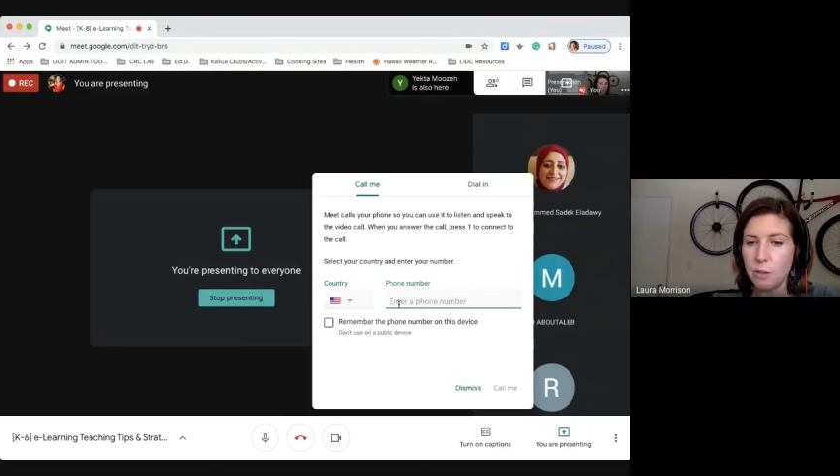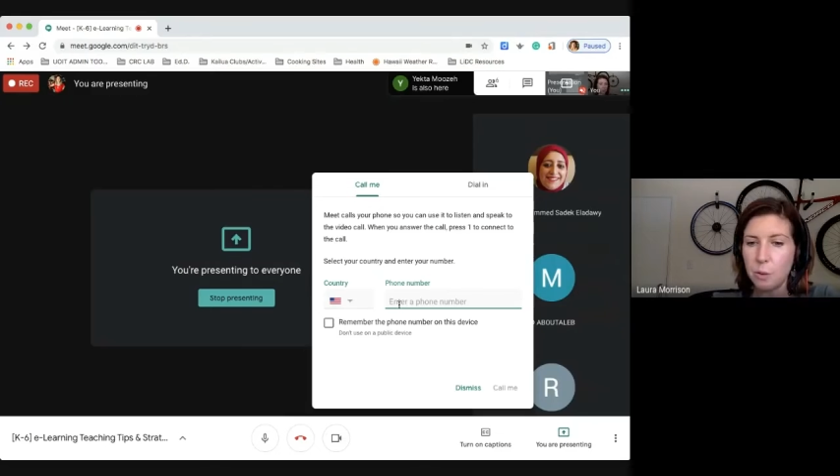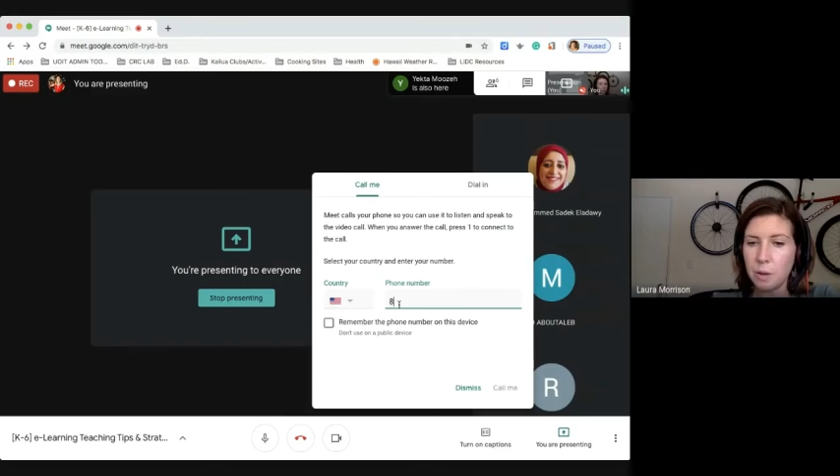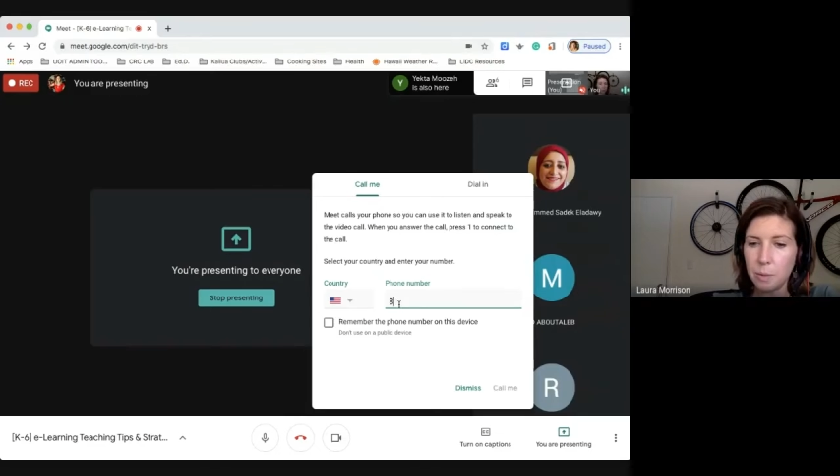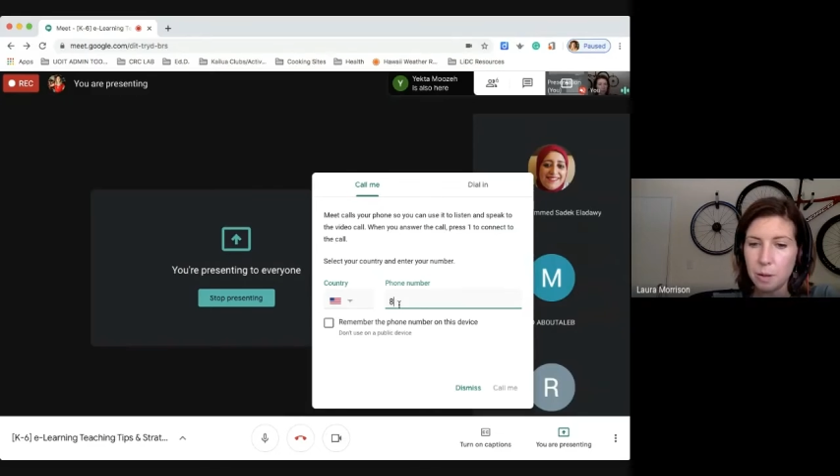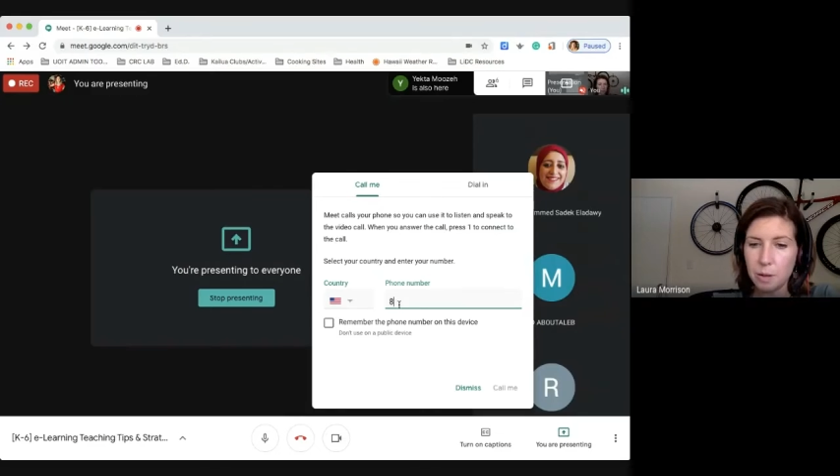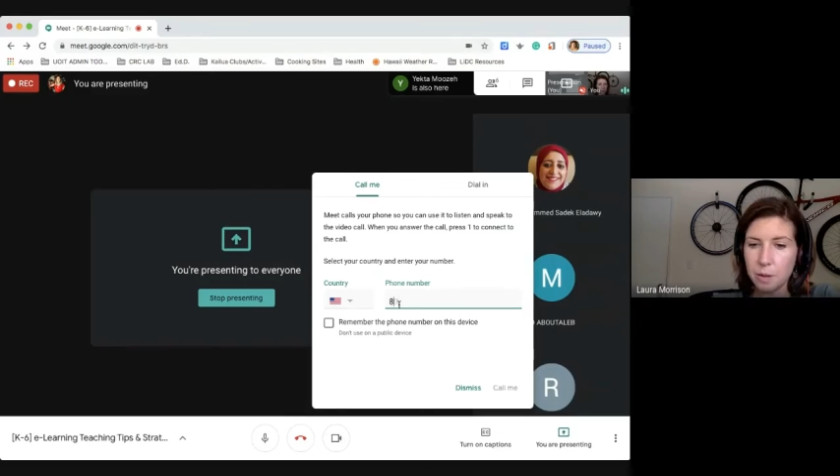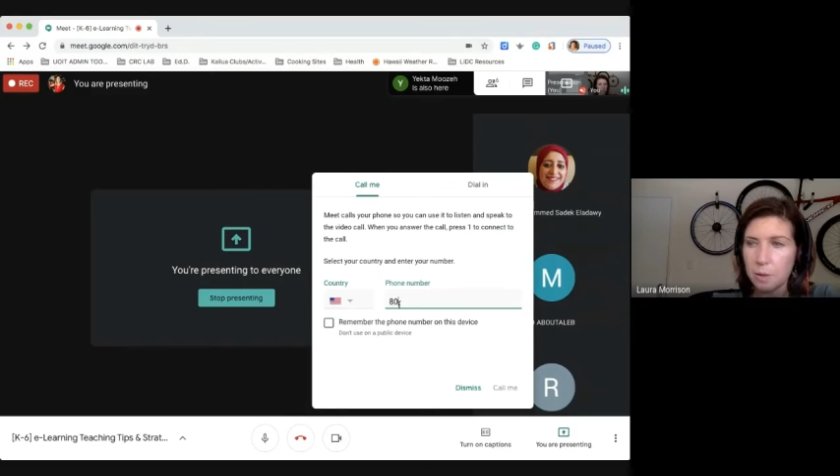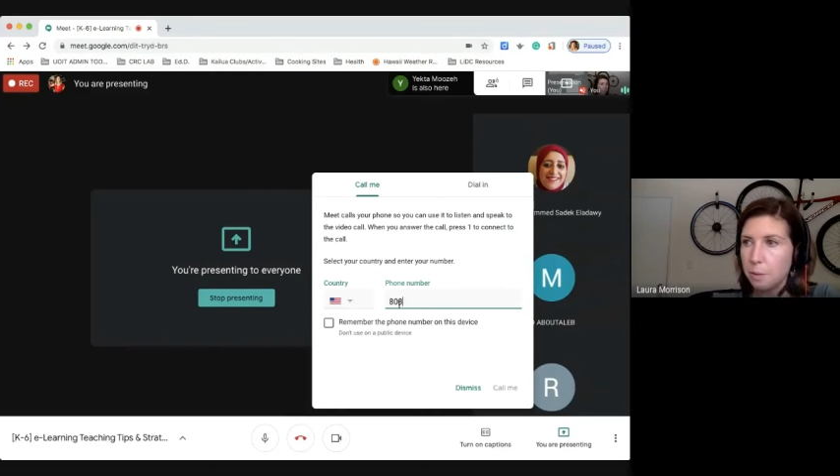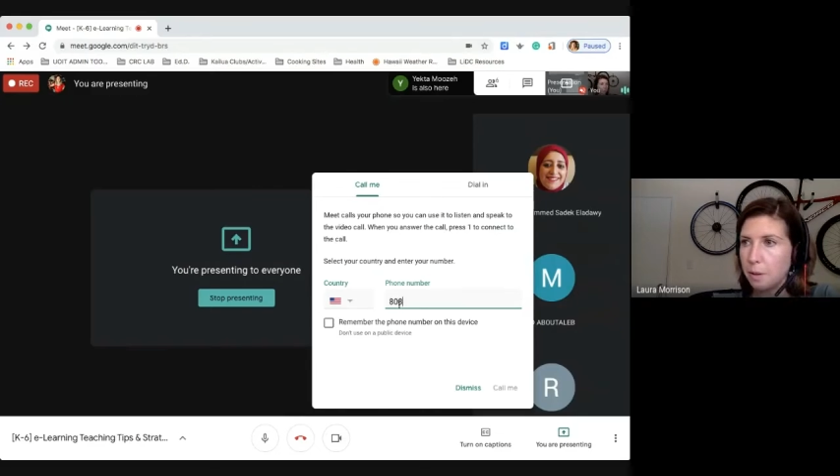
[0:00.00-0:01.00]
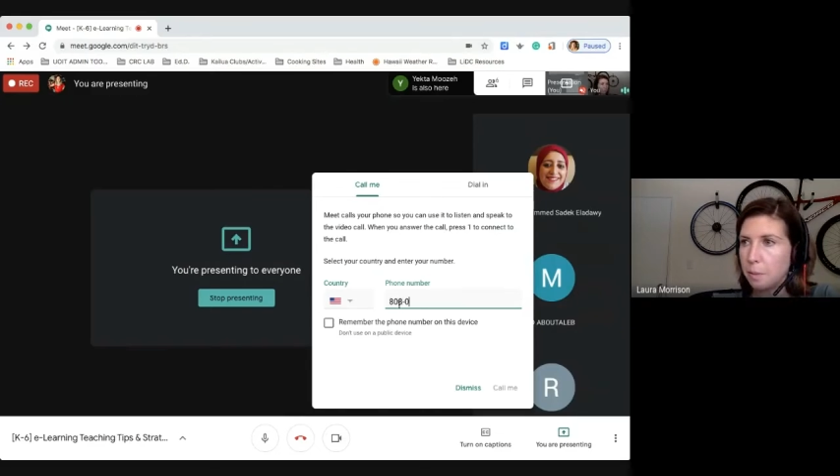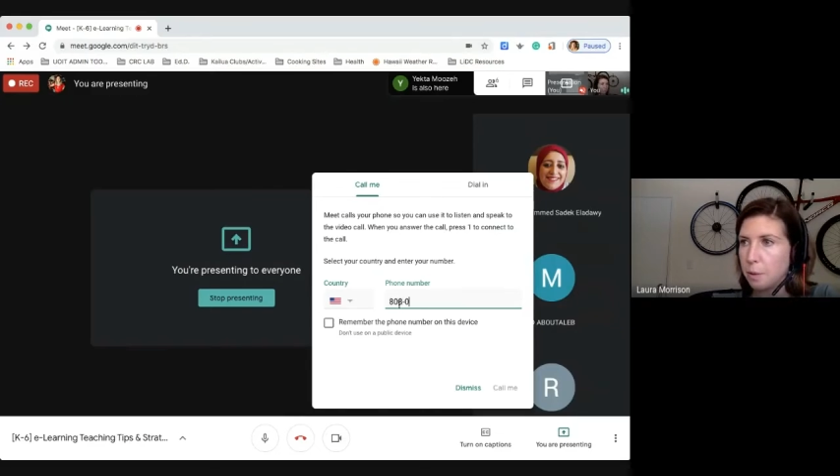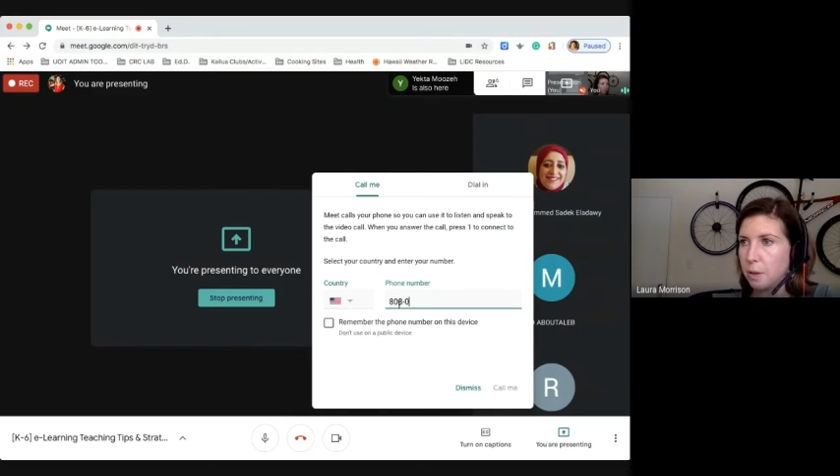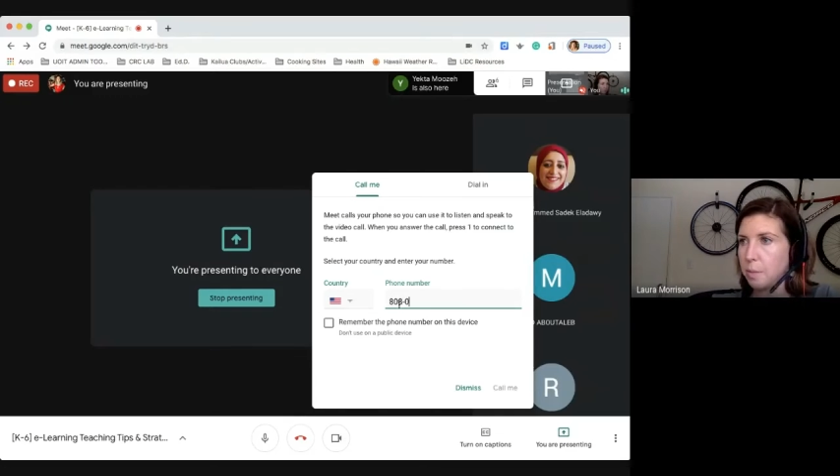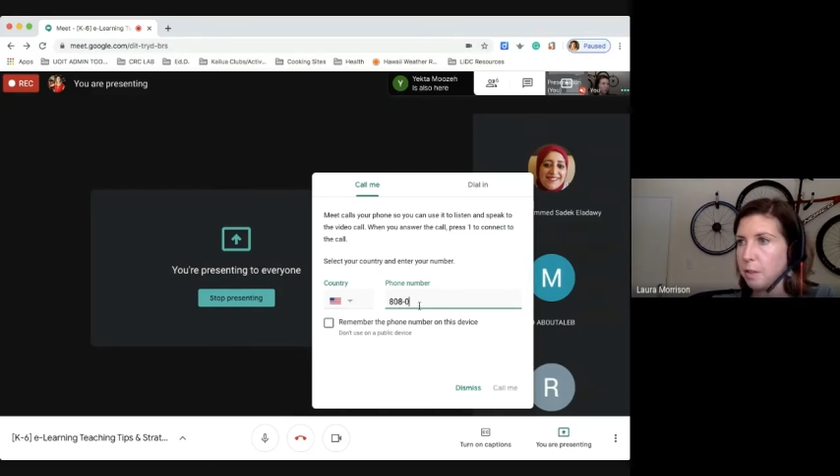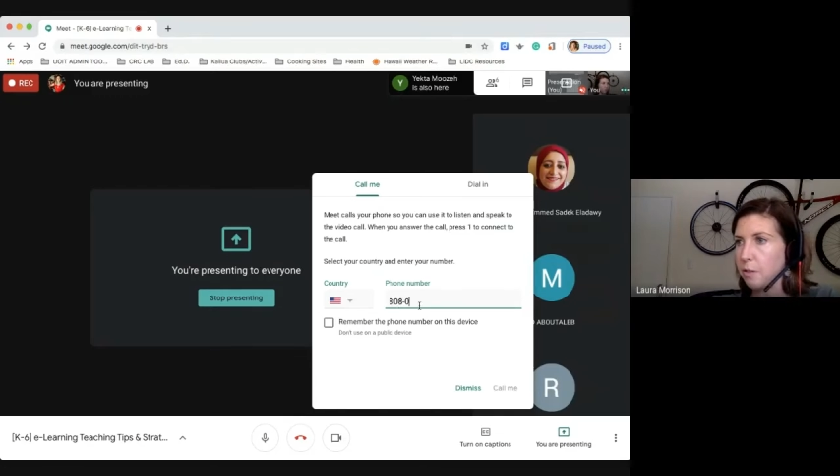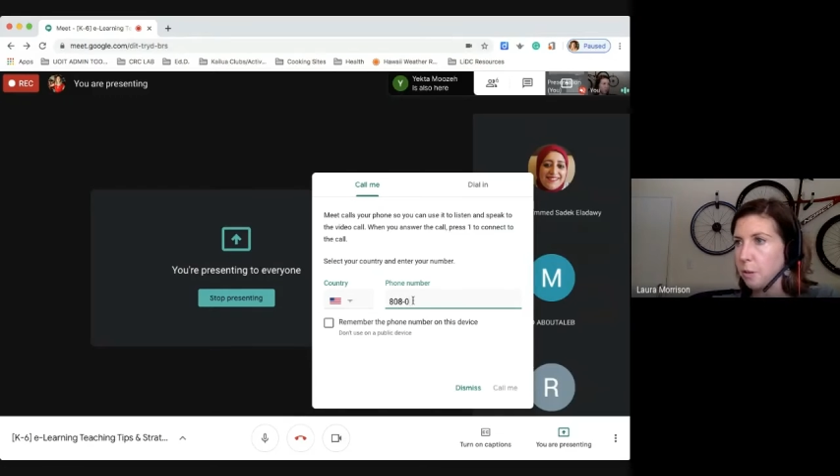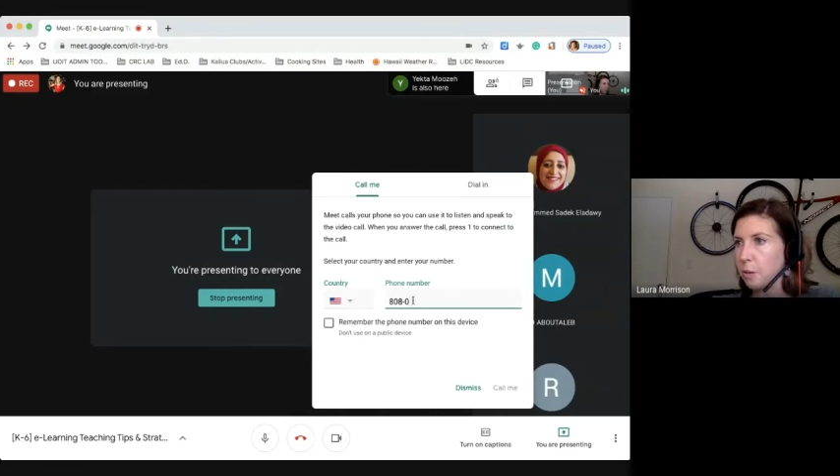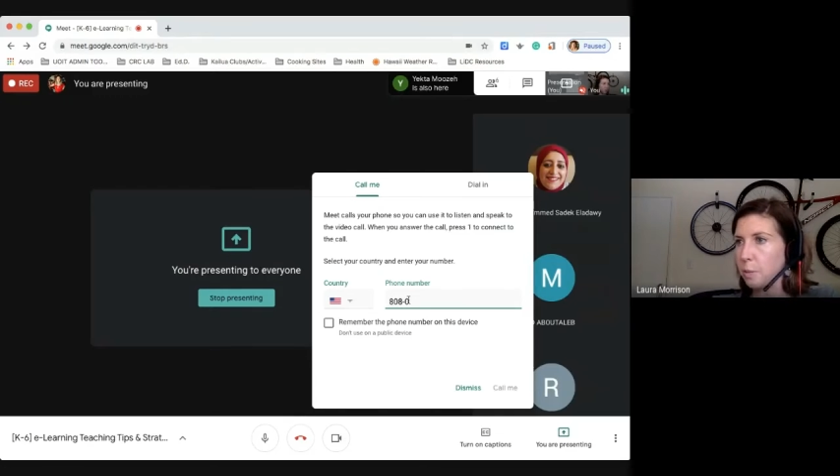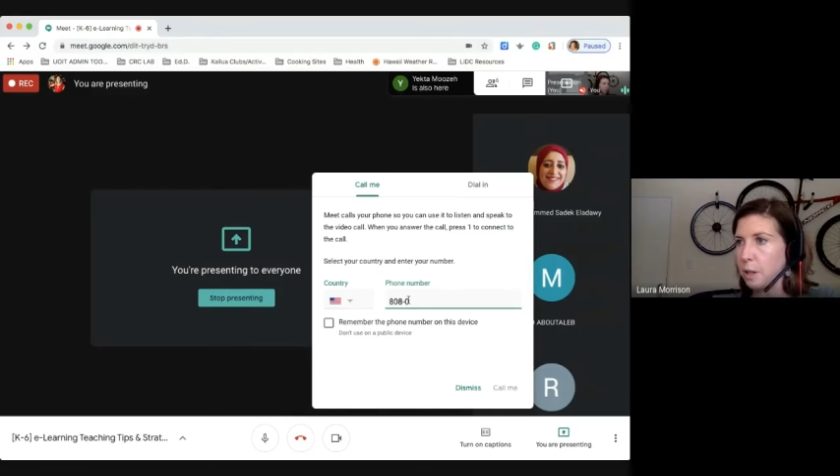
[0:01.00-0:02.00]
number. So I'm going to put in my
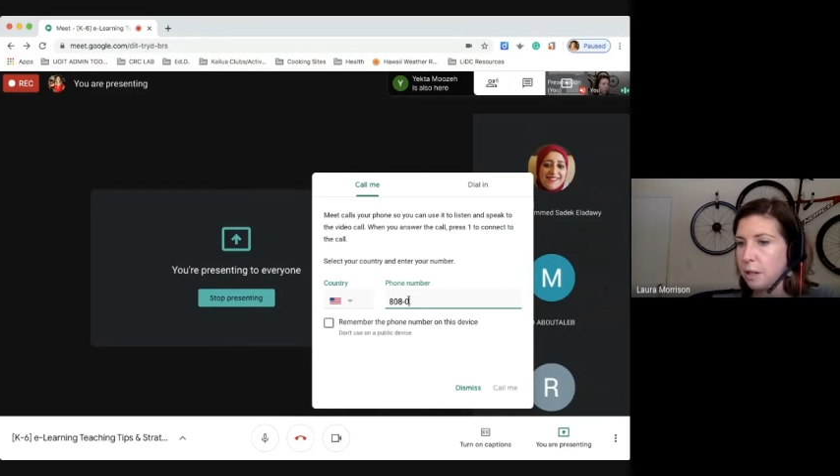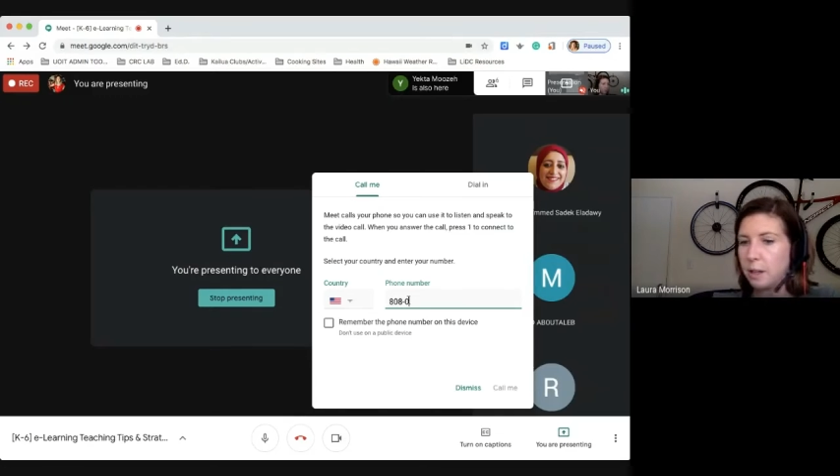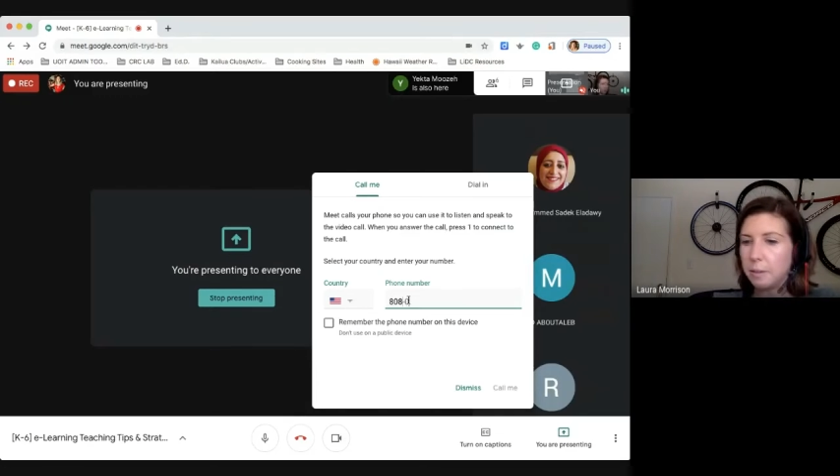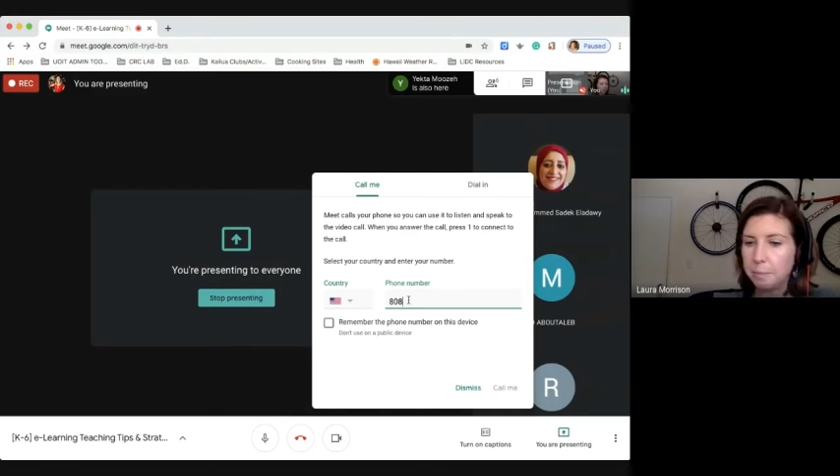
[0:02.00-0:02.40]
phone number here.